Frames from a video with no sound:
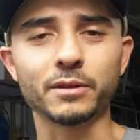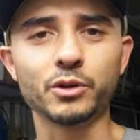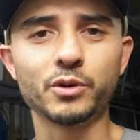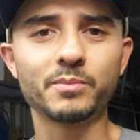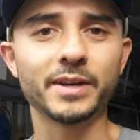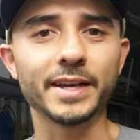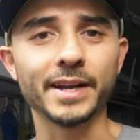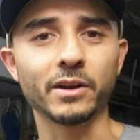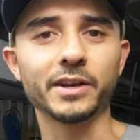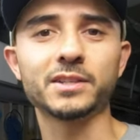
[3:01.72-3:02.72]
lube in
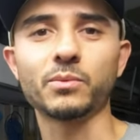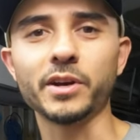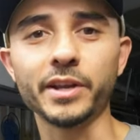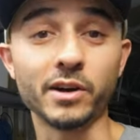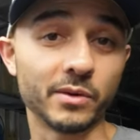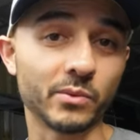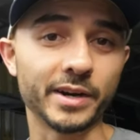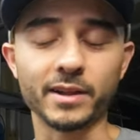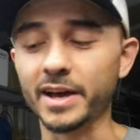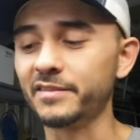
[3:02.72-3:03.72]
areas where you don't
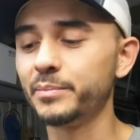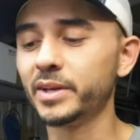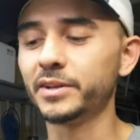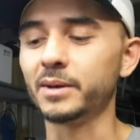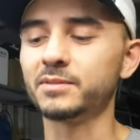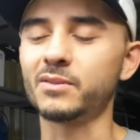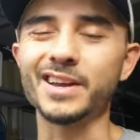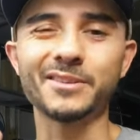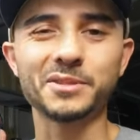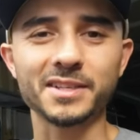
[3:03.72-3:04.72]
want a lot of buildup. So
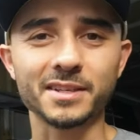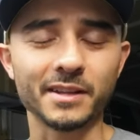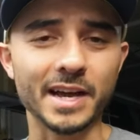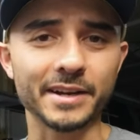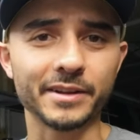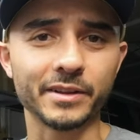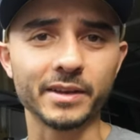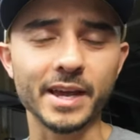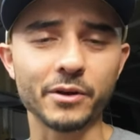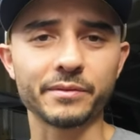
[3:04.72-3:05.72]
I use this a lot in
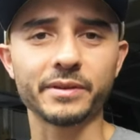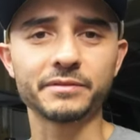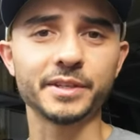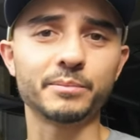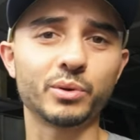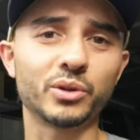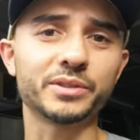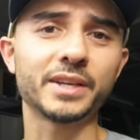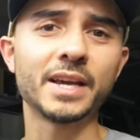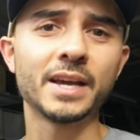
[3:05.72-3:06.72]
the AR-15
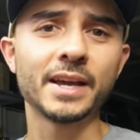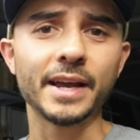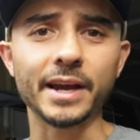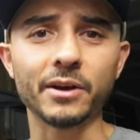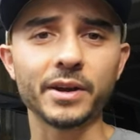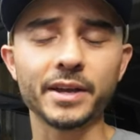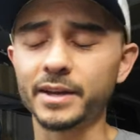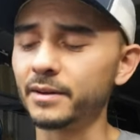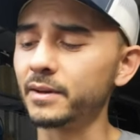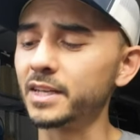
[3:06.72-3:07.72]
bolt
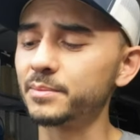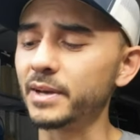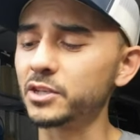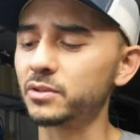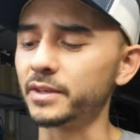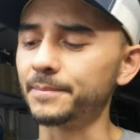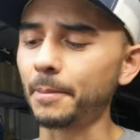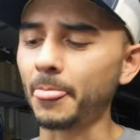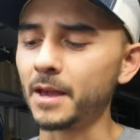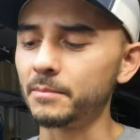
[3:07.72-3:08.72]
area especially.
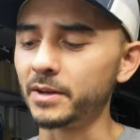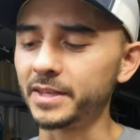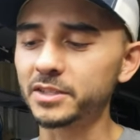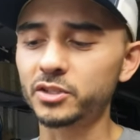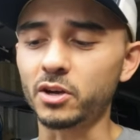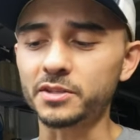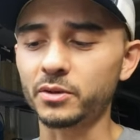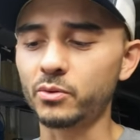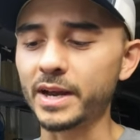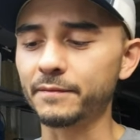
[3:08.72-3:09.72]
But this is
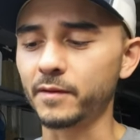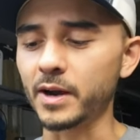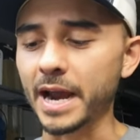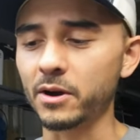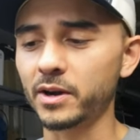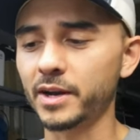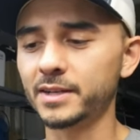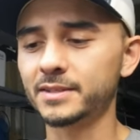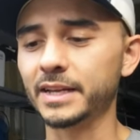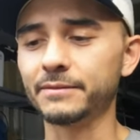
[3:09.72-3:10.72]
also great for air
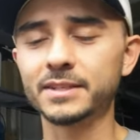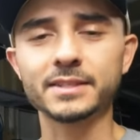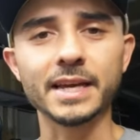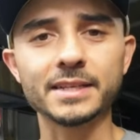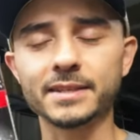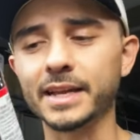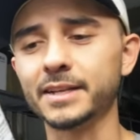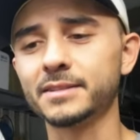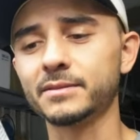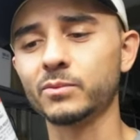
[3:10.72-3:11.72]
guns. It even says that
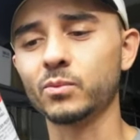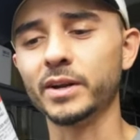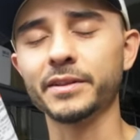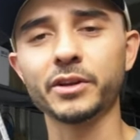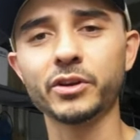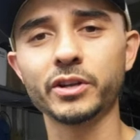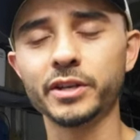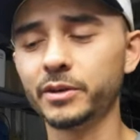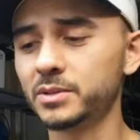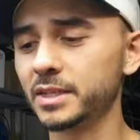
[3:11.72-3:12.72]
it's one of the good
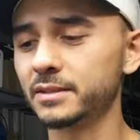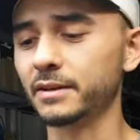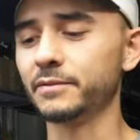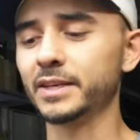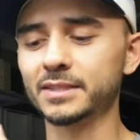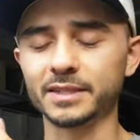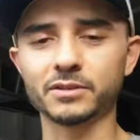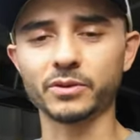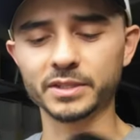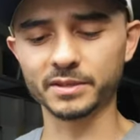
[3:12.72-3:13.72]
uses of this. It's
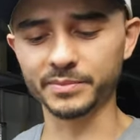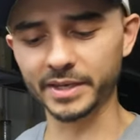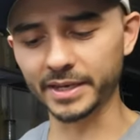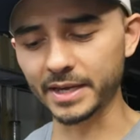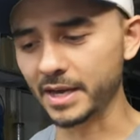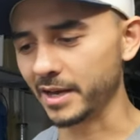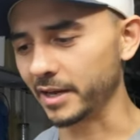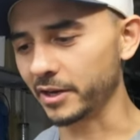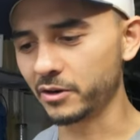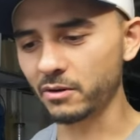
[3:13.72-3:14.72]
going to be
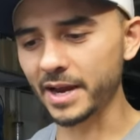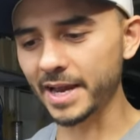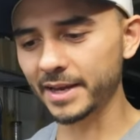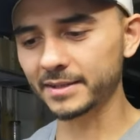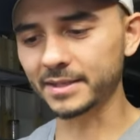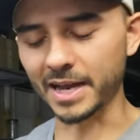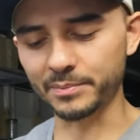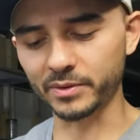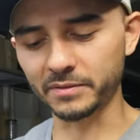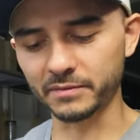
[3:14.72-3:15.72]
a gray
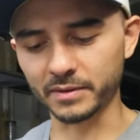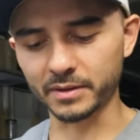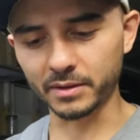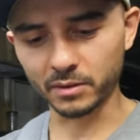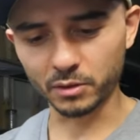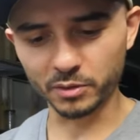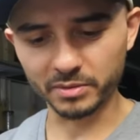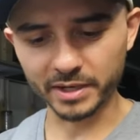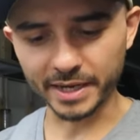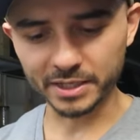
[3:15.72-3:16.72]
type of
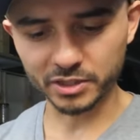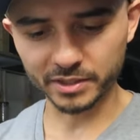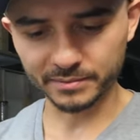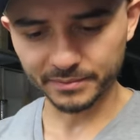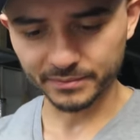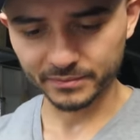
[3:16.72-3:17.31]
lubrication,